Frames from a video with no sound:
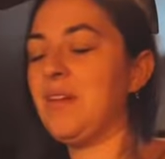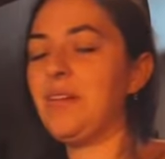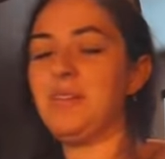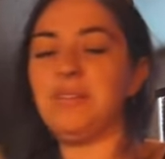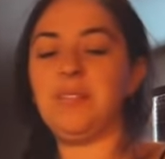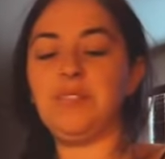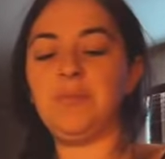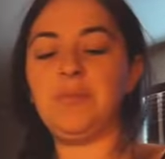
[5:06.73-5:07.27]
Oh,
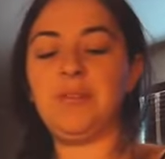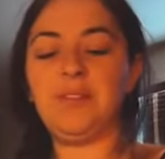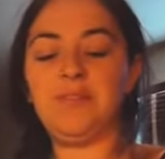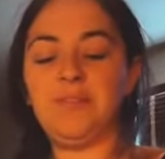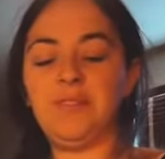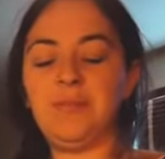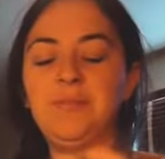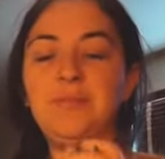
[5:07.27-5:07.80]
so
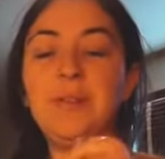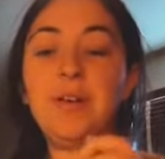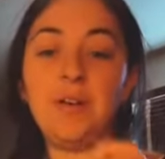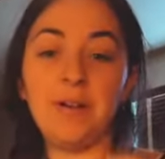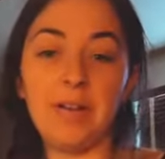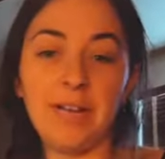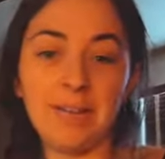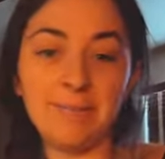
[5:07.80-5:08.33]
beautiful.
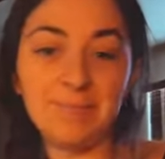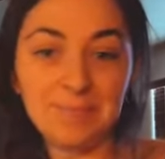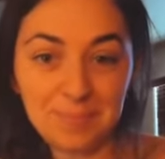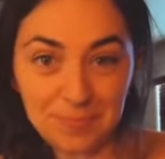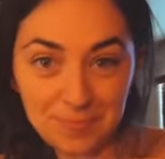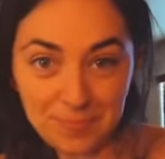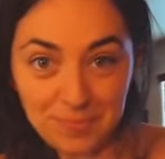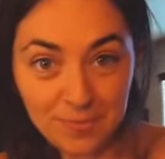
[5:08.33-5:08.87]
Okay.
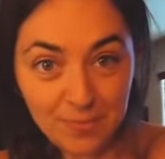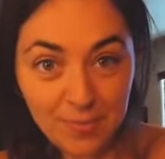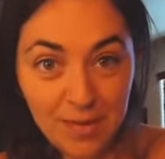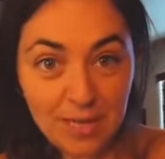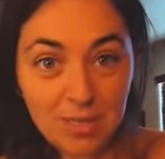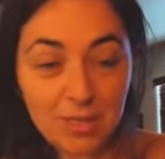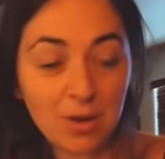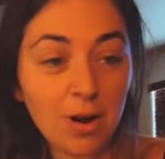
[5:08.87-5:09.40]

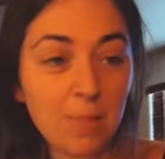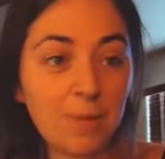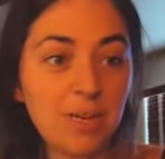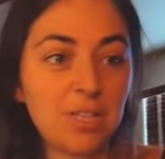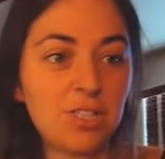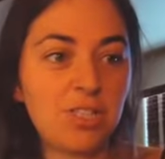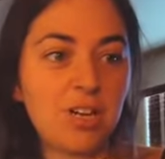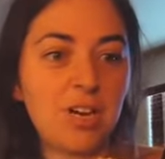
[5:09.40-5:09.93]
So I'm going
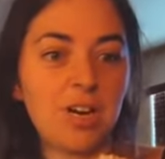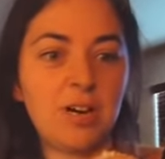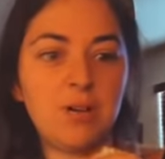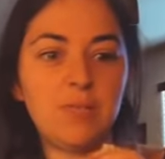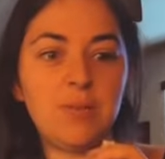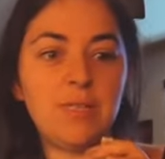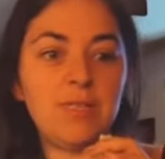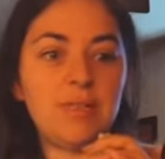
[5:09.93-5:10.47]
to share
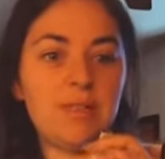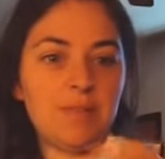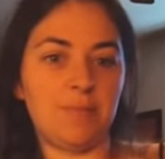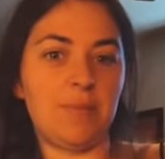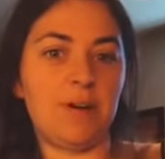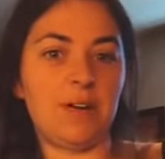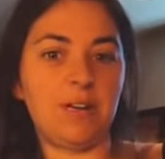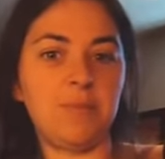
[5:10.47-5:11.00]
what's on the
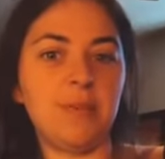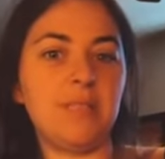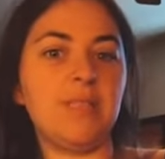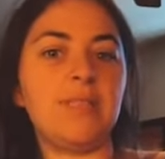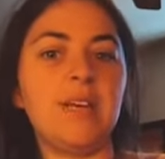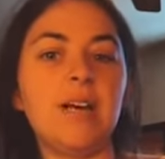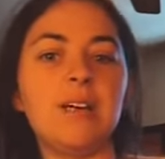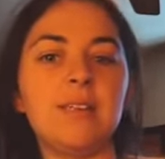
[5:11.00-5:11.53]
bottom of the
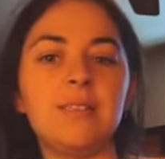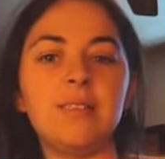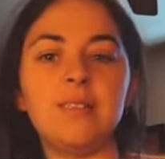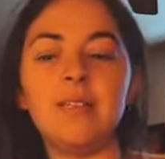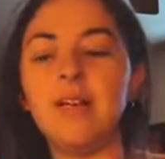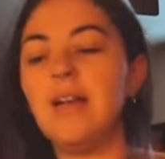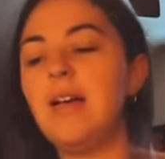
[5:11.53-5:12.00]
decks,